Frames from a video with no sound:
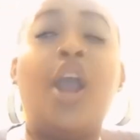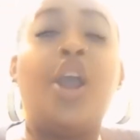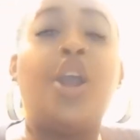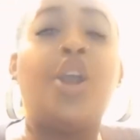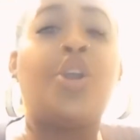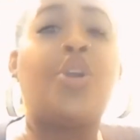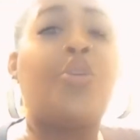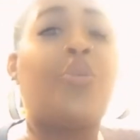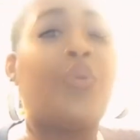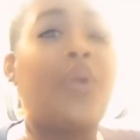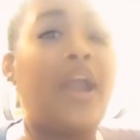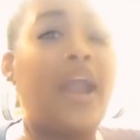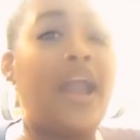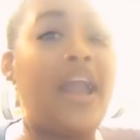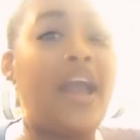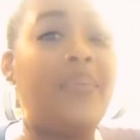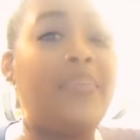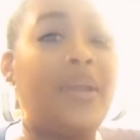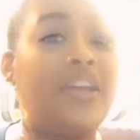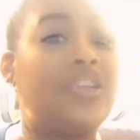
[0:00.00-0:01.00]

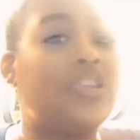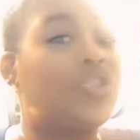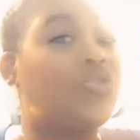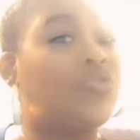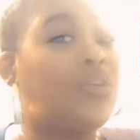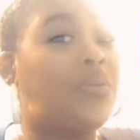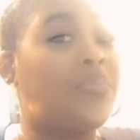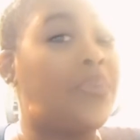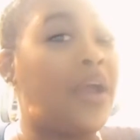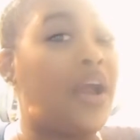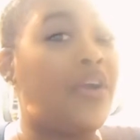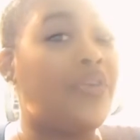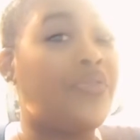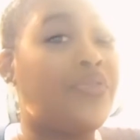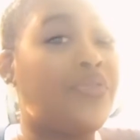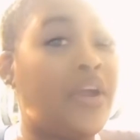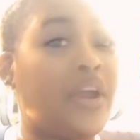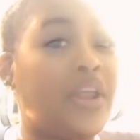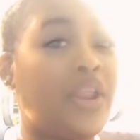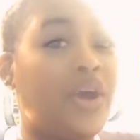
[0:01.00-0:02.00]
crab and shrimp
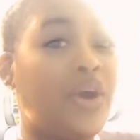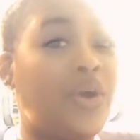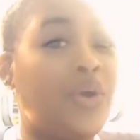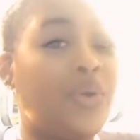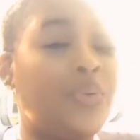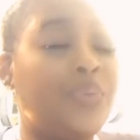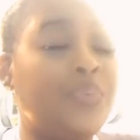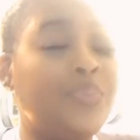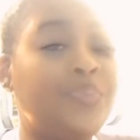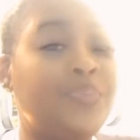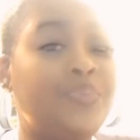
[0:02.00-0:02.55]
alfredo